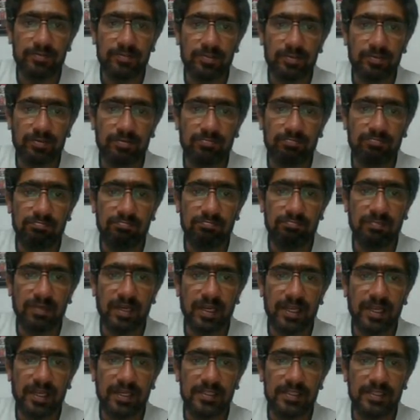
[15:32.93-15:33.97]
So
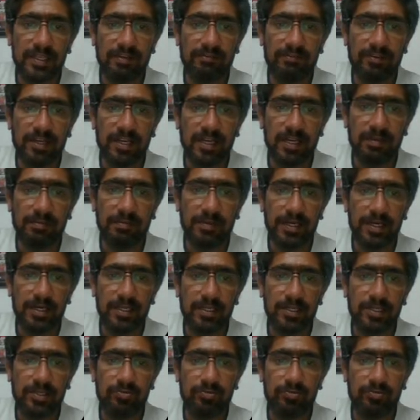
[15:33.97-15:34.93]
I can safely eliminate the